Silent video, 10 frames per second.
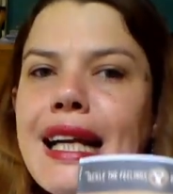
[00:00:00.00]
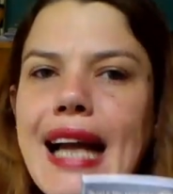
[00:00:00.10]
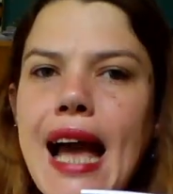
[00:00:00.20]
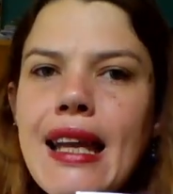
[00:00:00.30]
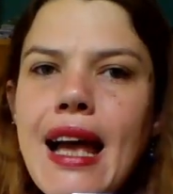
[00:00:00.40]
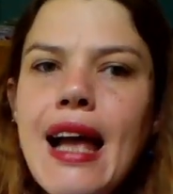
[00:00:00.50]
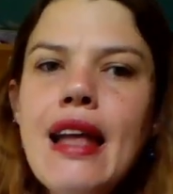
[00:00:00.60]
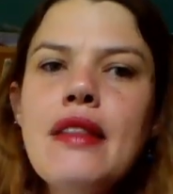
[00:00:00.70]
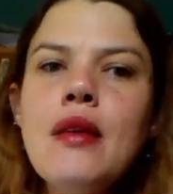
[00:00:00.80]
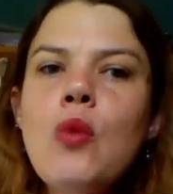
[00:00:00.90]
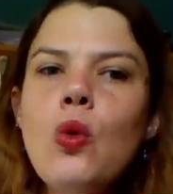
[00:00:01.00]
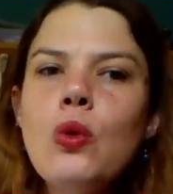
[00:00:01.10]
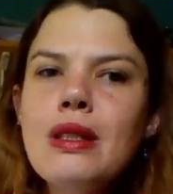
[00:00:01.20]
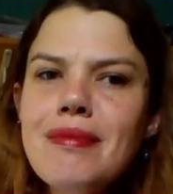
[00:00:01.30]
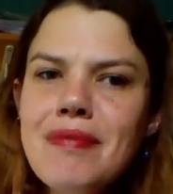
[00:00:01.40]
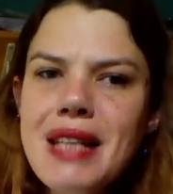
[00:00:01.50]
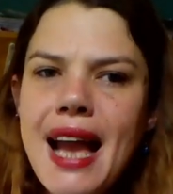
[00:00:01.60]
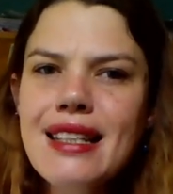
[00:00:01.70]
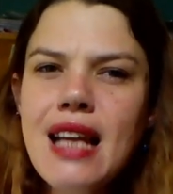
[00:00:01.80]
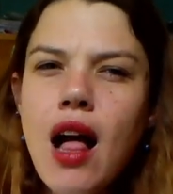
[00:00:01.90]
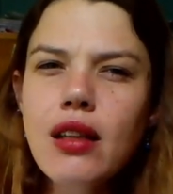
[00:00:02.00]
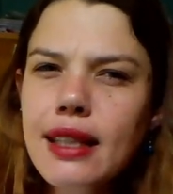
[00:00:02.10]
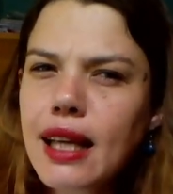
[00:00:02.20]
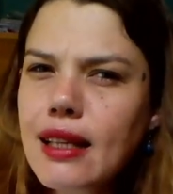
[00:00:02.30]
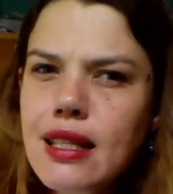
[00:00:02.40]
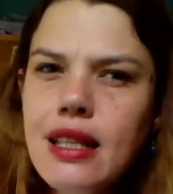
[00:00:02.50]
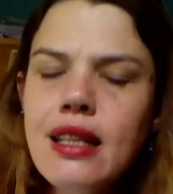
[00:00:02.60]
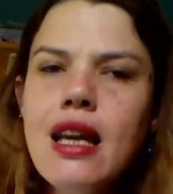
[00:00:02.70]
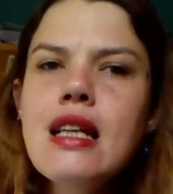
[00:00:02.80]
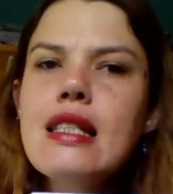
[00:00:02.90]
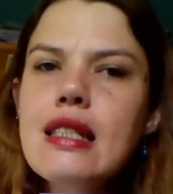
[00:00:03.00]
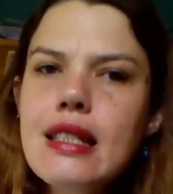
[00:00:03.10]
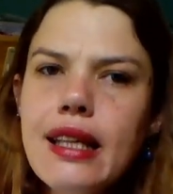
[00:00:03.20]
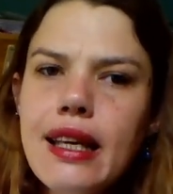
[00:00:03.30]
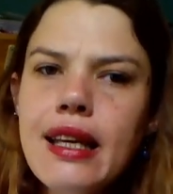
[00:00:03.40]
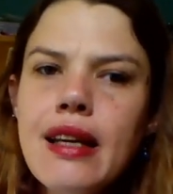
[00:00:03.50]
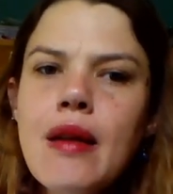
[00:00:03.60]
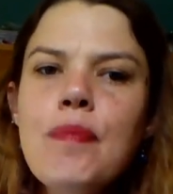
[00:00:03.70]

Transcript: color, the more tactile, cutting, sticking,